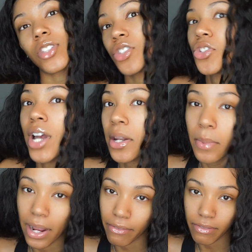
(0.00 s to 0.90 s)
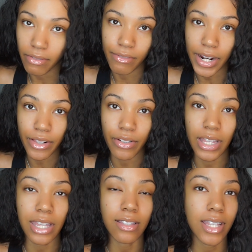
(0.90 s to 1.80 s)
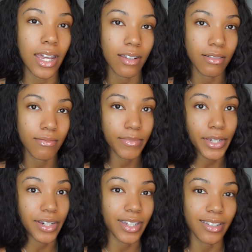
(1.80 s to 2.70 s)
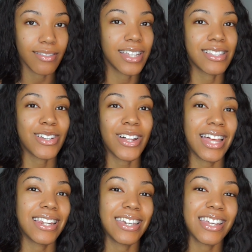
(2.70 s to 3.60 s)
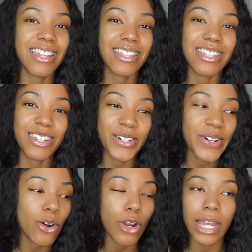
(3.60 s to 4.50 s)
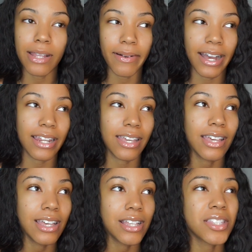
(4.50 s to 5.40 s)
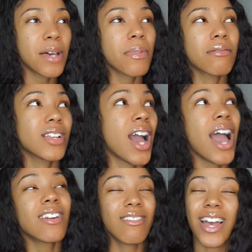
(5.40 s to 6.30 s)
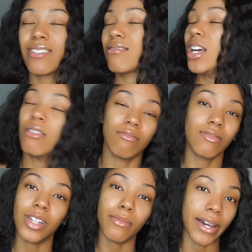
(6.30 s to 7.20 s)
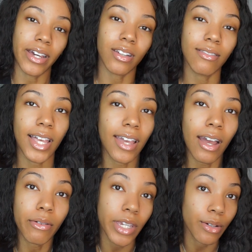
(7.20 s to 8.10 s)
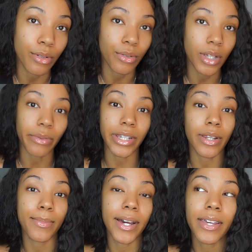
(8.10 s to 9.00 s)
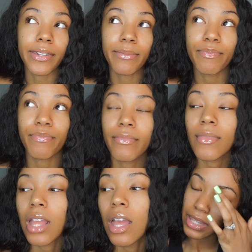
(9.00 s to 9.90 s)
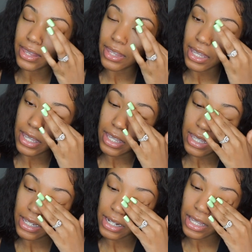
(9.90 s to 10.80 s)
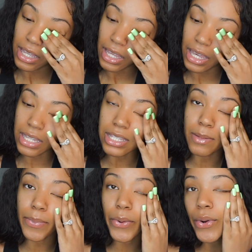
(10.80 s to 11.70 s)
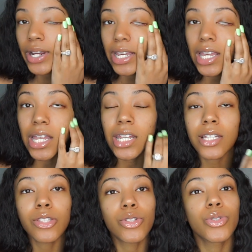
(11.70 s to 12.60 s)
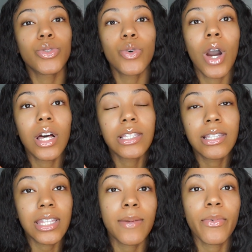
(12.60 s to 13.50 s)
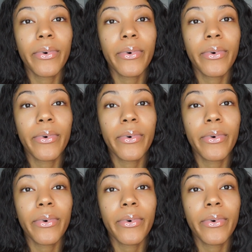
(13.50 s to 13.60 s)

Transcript: Just try to buy regular lace, like, period. That's all I need to do it. Or anybody. Some people, no, don't buy it. Like, I don't care who's doing your wig, don't buy it. And then it's important to sleep